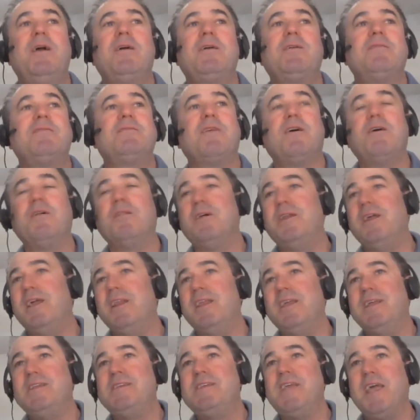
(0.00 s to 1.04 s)

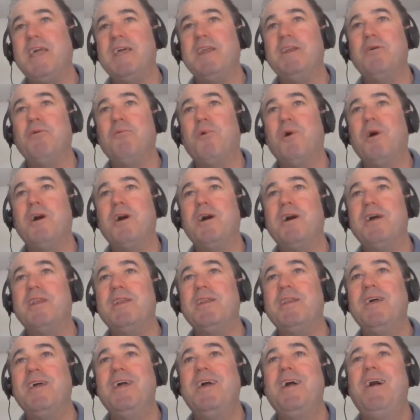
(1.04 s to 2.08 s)
consolidating 10 to
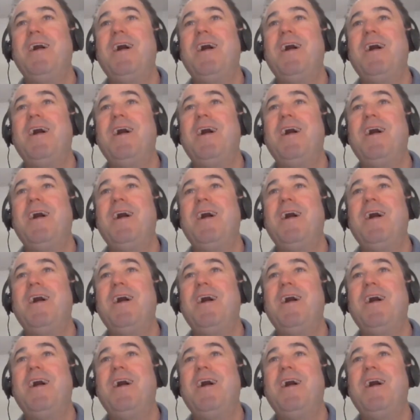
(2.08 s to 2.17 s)
1,